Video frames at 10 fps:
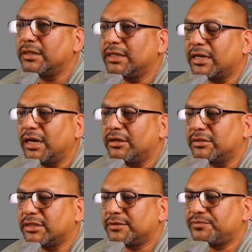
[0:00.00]
then
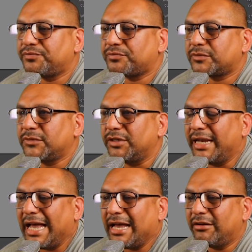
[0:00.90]
close it. So
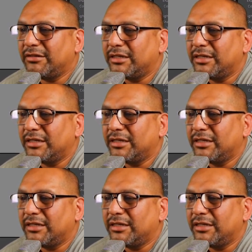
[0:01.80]
now